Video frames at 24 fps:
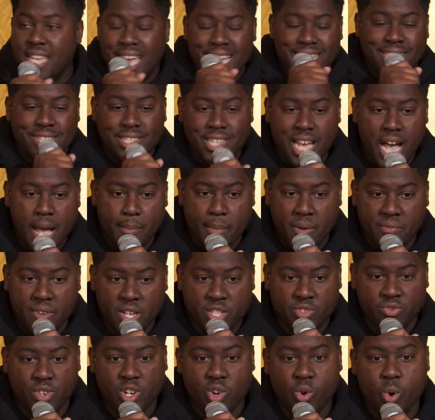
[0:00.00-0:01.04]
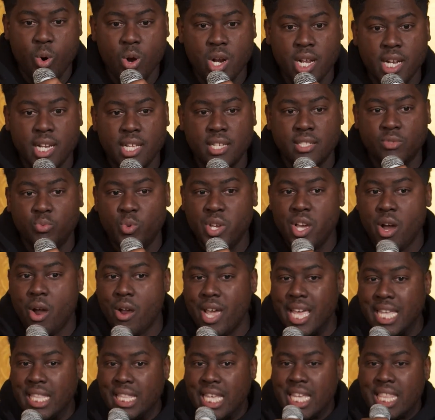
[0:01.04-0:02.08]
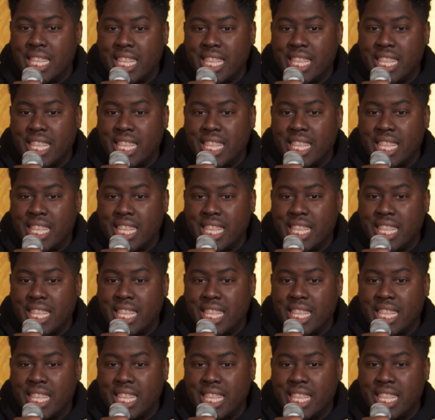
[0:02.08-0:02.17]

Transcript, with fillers: At the time of us recording this, we are in the